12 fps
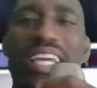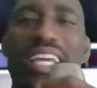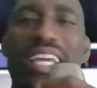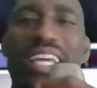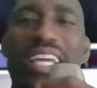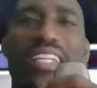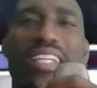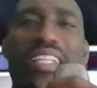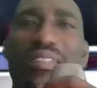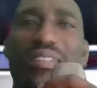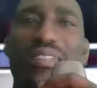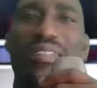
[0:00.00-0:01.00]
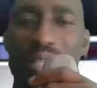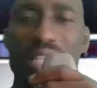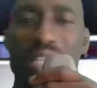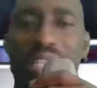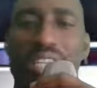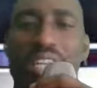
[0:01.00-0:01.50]
You know, the
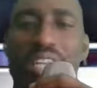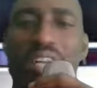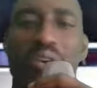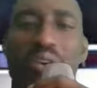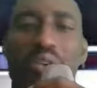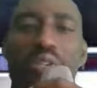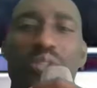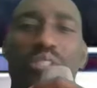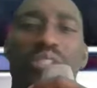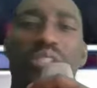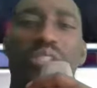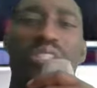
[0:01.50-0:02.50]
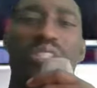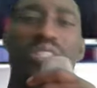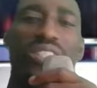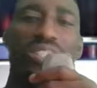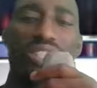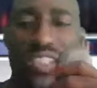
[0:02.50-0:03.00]
charges that they trying
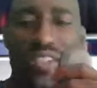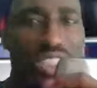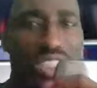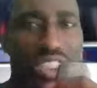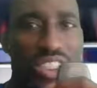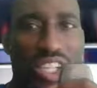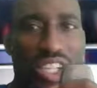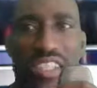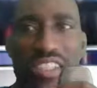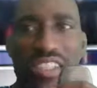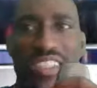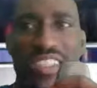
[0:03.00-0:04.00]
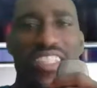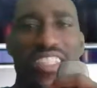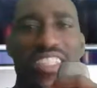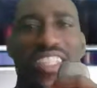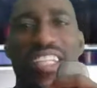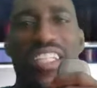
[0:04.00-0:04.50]
to say as far as
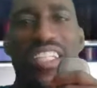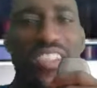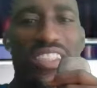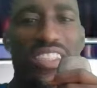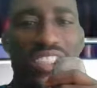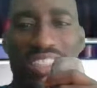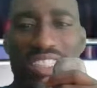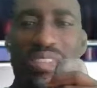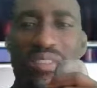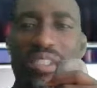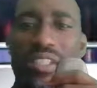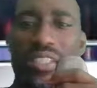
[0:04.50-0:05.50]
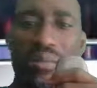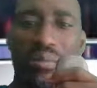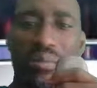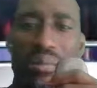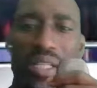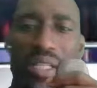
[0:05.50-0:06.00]
them being an organized
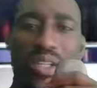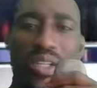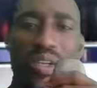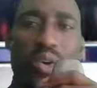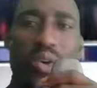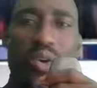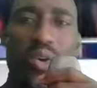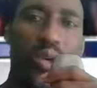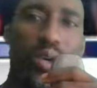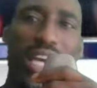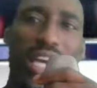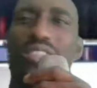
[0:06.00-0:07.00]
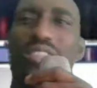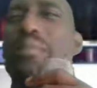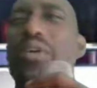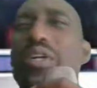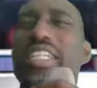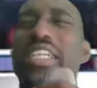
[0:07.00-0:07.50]
crime organization.
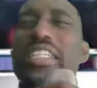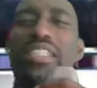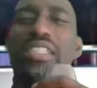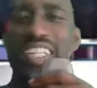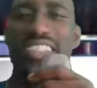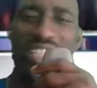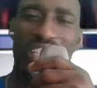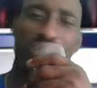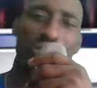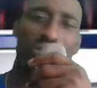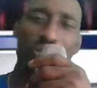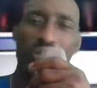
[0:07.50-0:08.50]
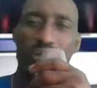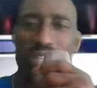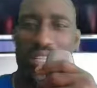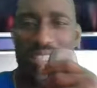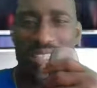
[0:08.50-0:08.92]
Let's get to it.